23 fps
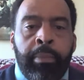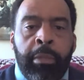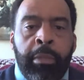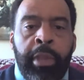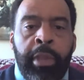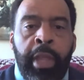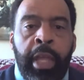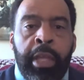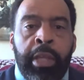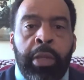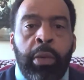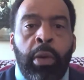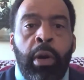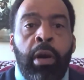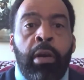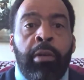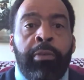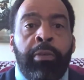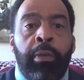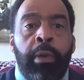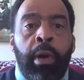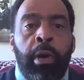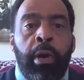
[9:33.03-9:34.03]
Thank you
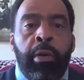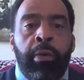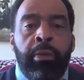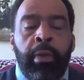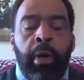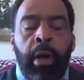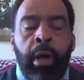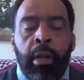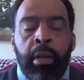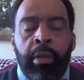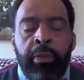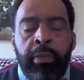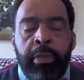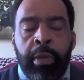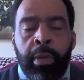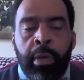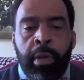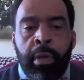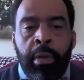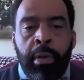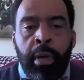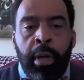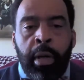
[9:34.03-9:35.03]
all for all of
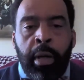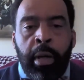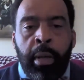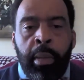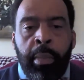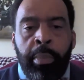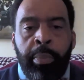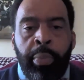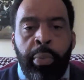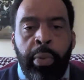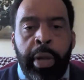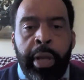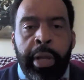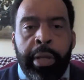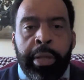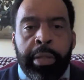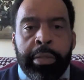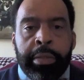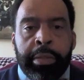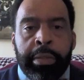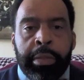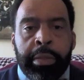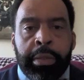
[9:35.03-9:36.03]
your
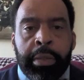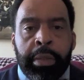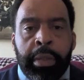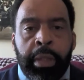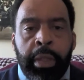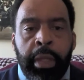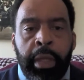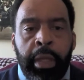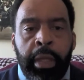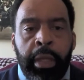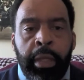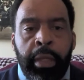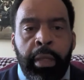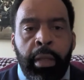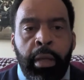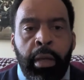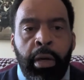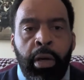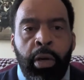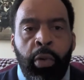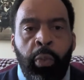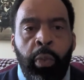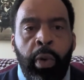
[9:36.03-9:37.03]
prayers and
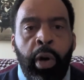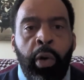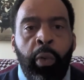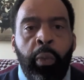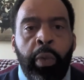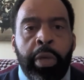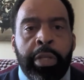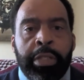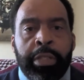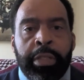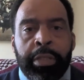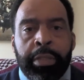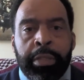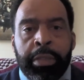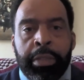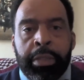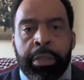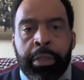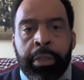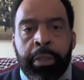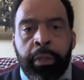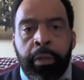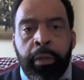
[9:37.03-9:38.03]
well
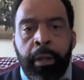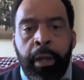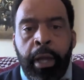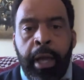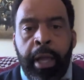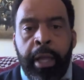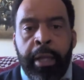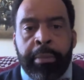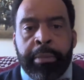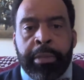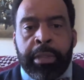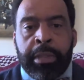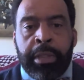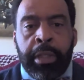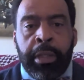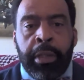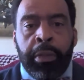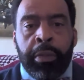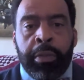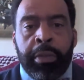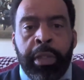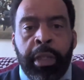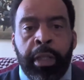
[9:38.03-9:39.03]
wishes. I am
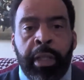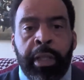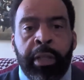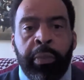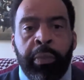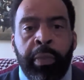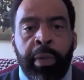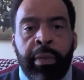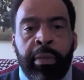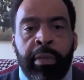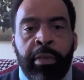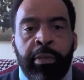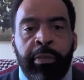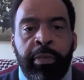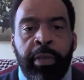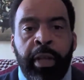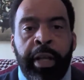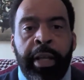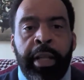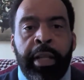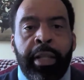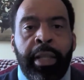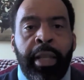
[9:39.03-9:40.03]
still dealing with the
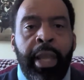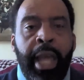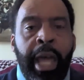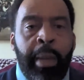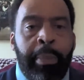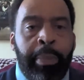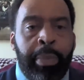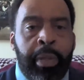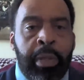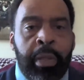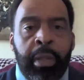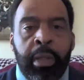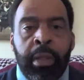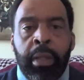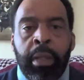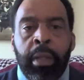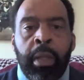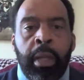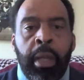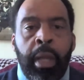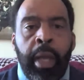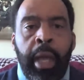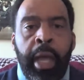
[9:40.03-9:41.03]
flooding that happened
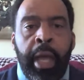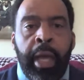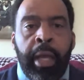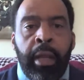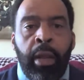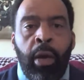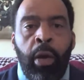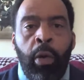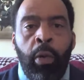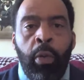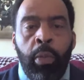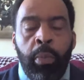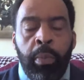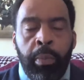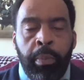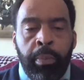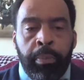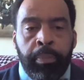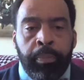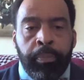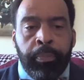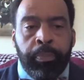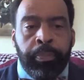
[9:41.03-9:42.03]
at home,
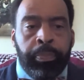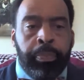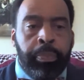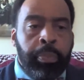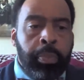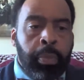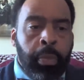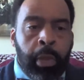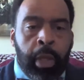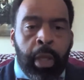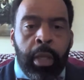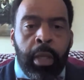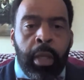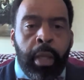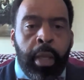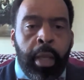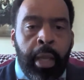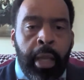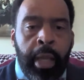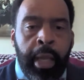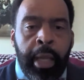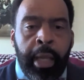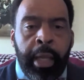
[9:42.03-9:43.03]

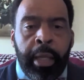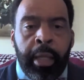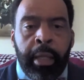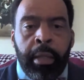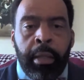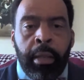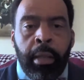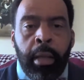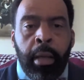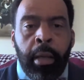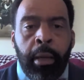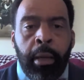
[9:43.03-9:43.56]
and